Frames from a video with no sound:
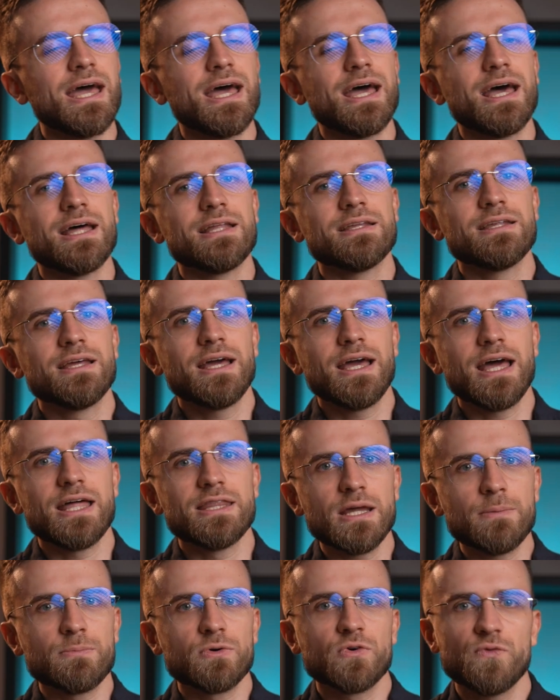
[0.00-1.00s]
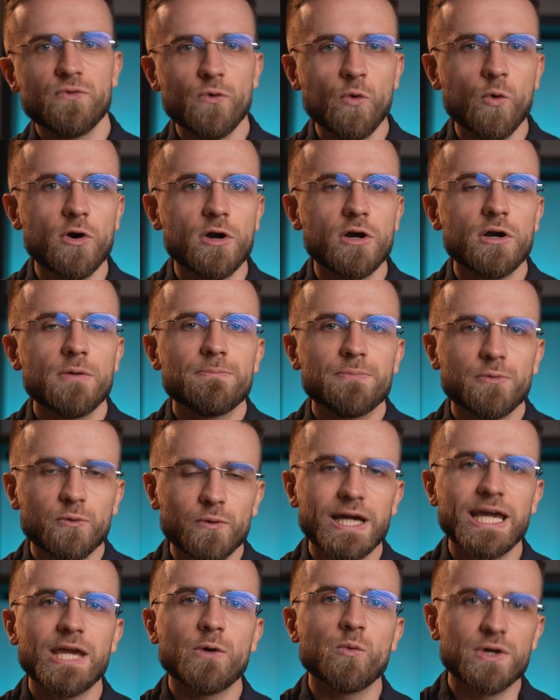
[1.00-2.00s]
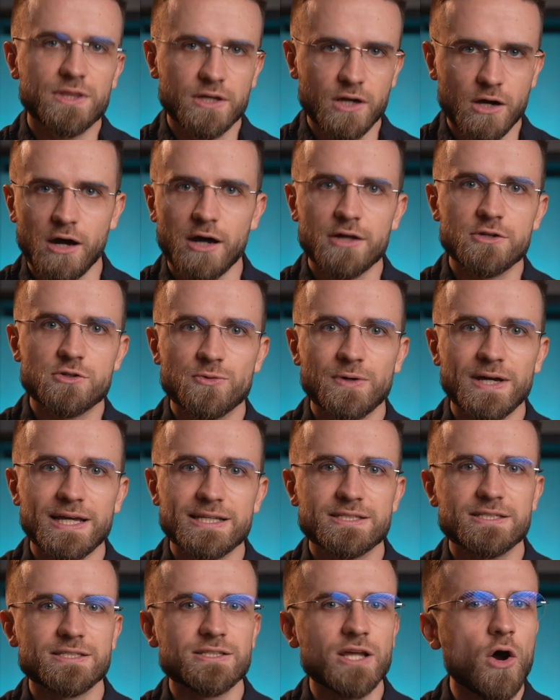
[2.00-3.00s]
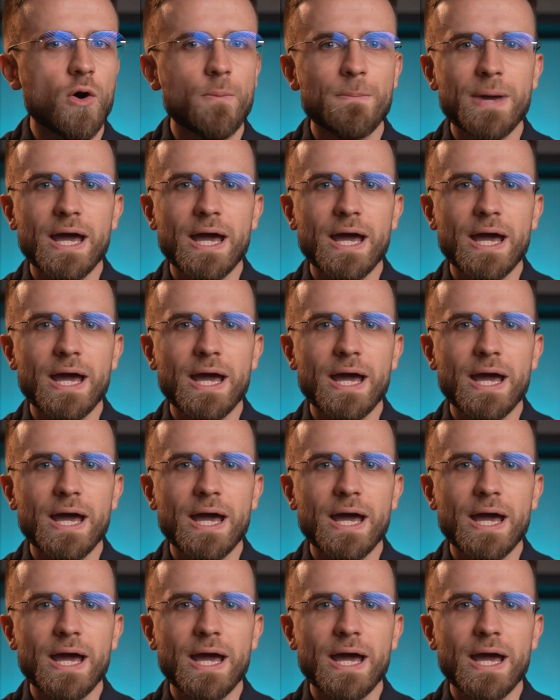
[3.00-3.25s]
and number four, play with contrast. No